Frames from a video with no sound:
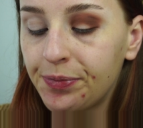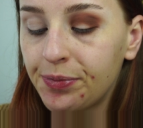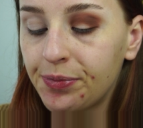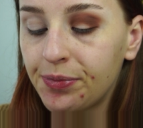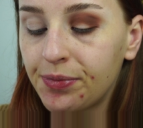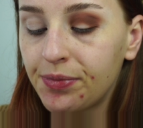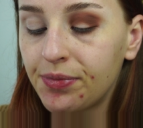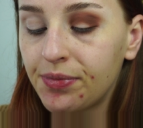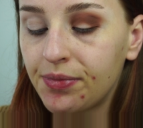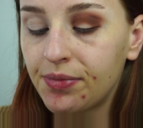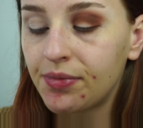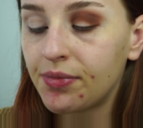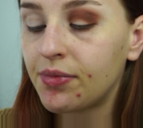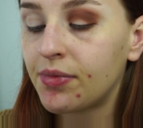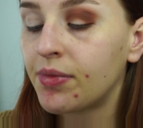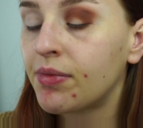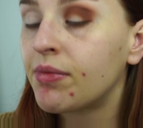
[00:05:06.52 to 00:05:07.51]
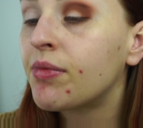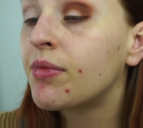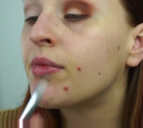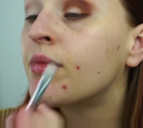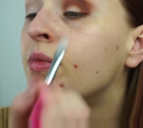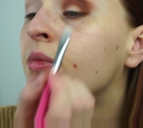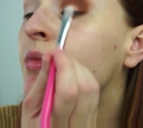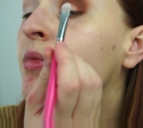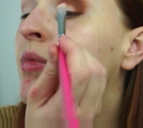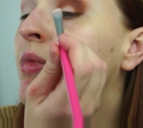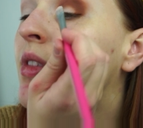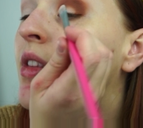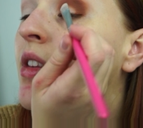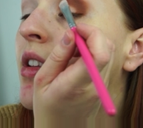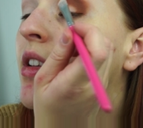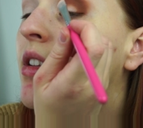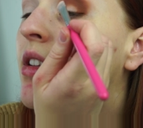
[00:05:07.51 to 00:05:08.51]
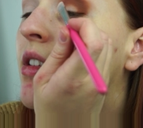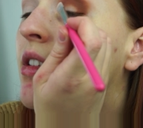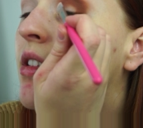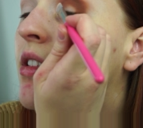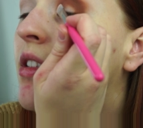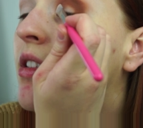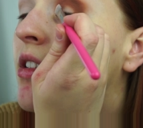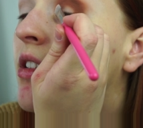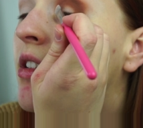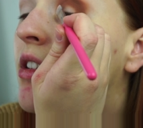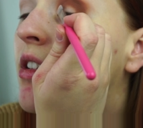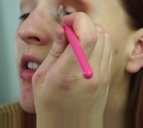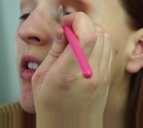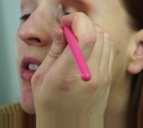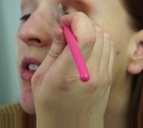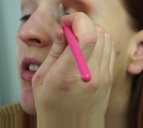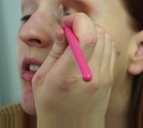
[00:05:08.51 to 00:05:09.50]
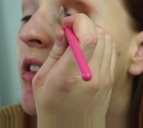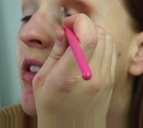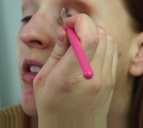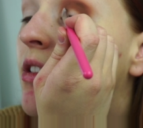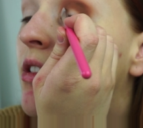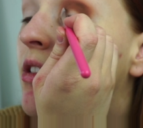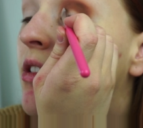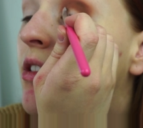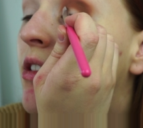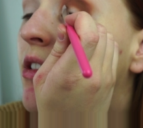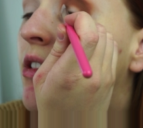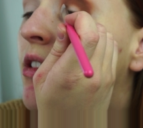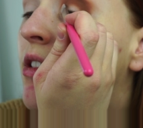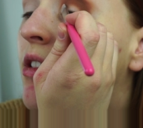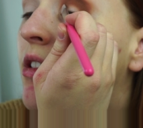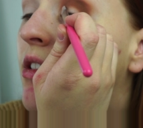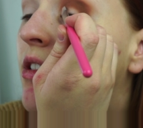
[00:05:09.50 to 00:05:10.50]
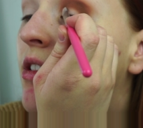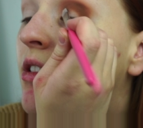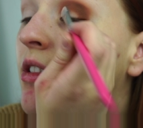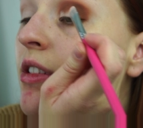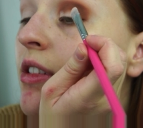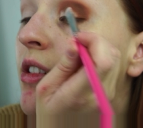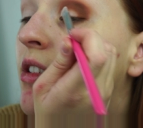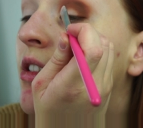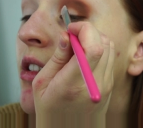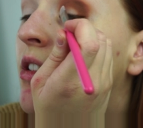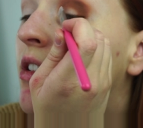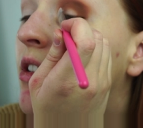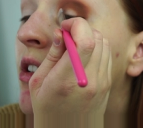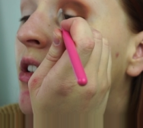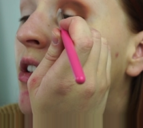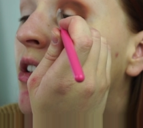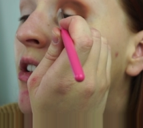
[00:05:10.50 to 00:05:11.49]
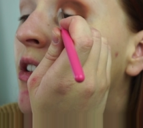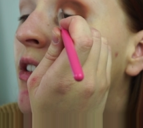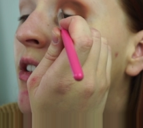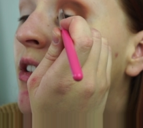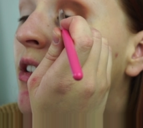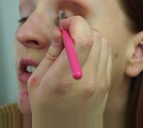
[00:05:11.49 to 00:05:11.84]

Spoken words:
Nothing is said.